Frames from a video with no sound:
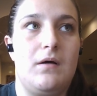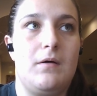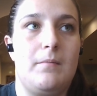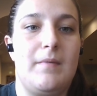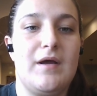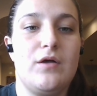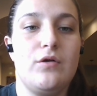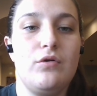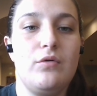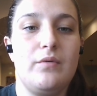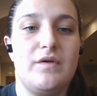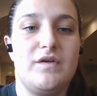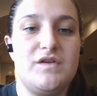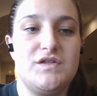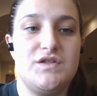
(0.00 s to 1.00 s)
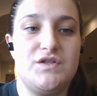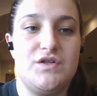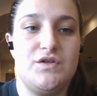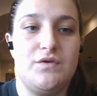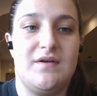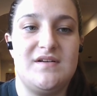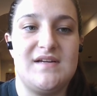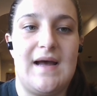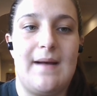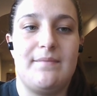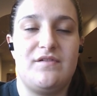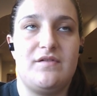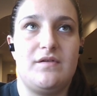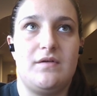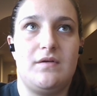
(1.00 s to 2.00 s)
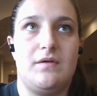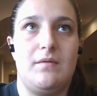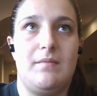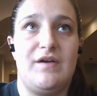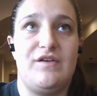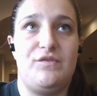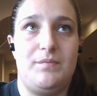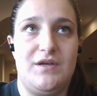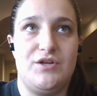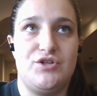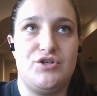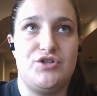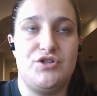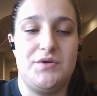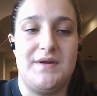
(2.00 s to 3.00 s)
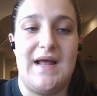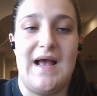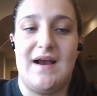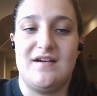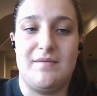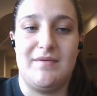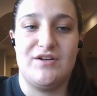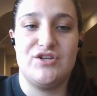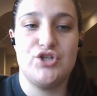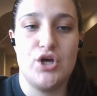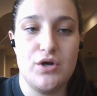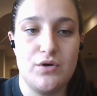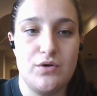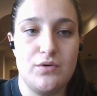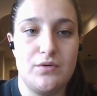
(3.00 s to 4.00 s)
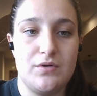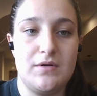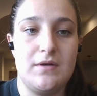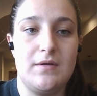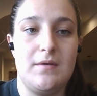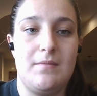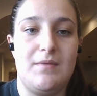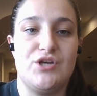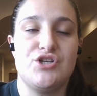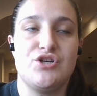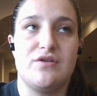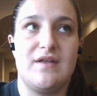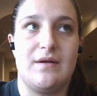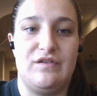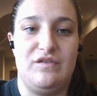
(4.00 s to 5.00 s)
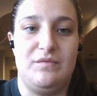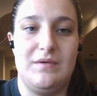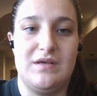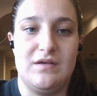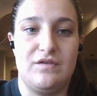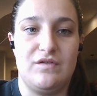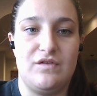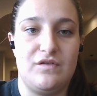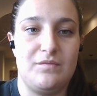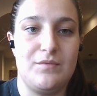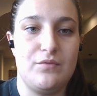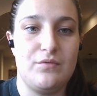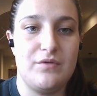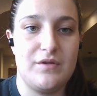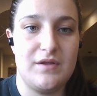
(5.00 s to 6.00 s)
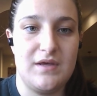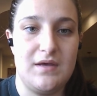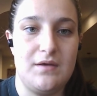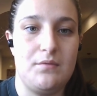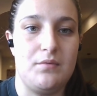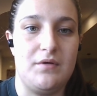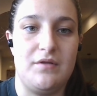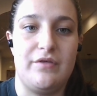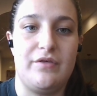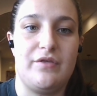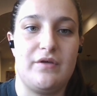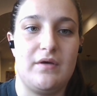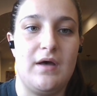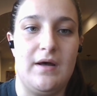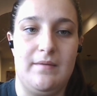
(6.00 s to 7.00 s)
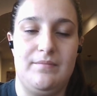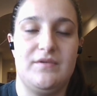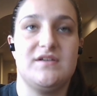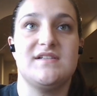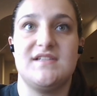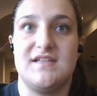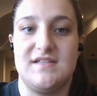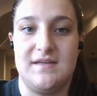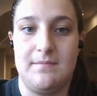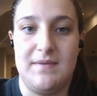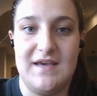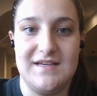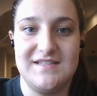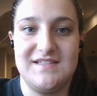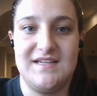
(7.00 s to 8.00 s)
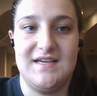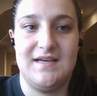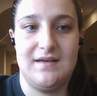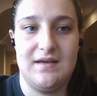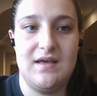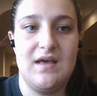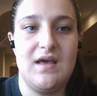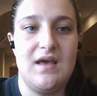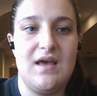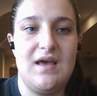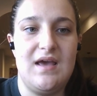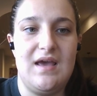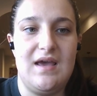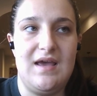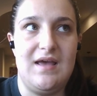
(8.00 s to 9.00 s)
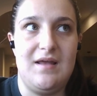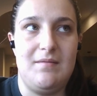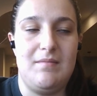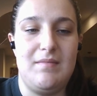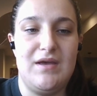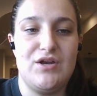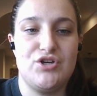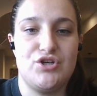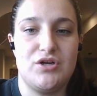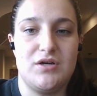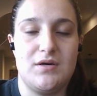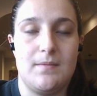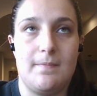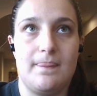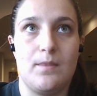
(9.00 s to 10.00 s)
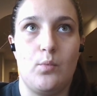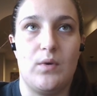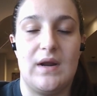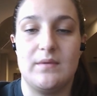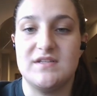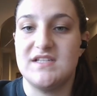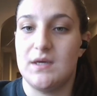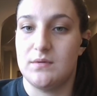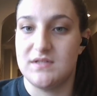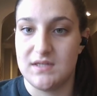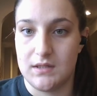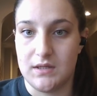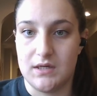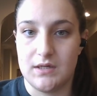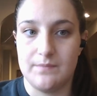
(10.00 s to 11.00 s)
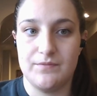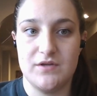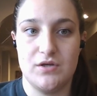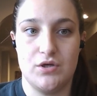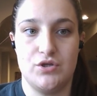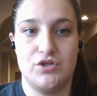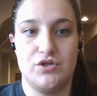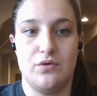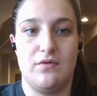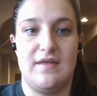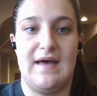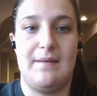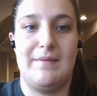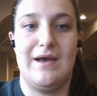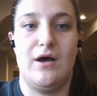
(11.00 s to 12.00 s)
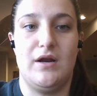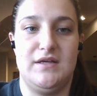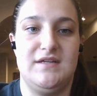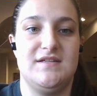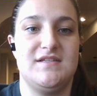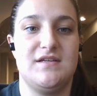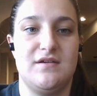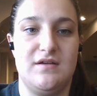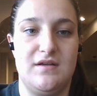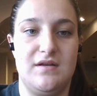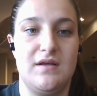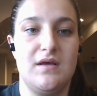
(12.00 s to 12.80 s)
My goal was to adapt my speech to an academic tone, make sure that I was speaking smoothly with consistent pacing, and make sure what I was saying was clear so that my audience could